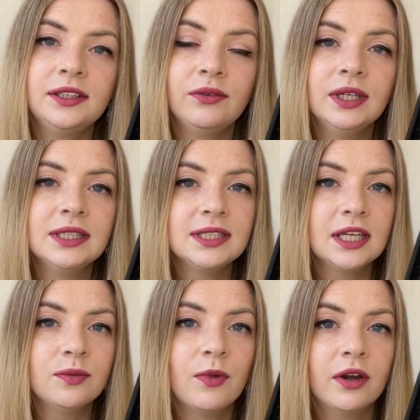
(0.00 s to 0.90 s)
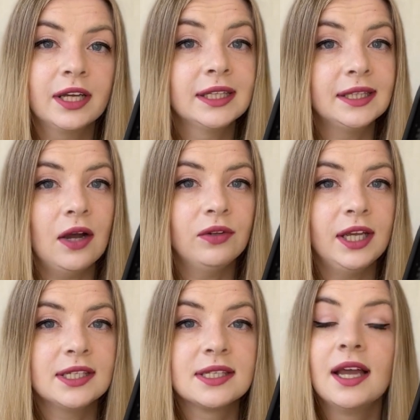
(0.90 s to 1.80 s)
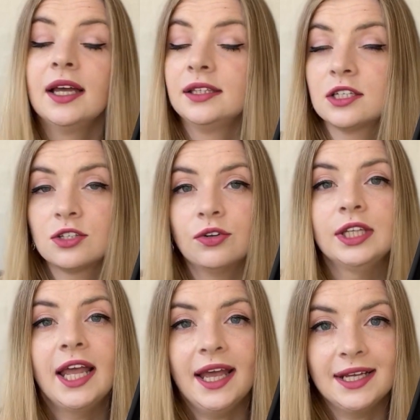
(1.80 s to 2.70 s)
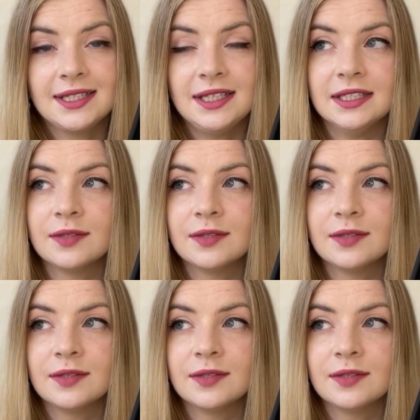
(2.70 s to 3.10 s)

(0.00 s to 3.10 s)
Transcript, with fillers: the real estate market nowadays does not exist.